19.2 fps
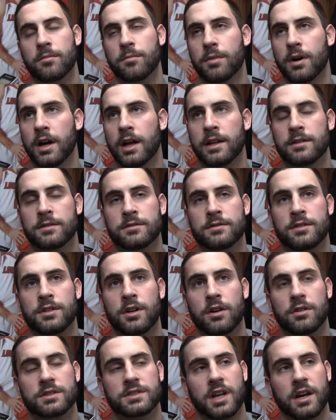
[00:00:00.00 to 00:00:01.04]
But,
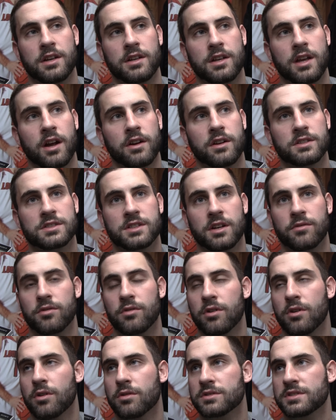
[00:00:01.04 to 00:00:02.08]
you know, it's how you carry yourself
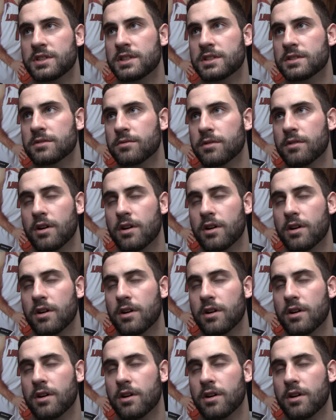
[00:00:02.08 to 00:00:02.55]
through the whole season.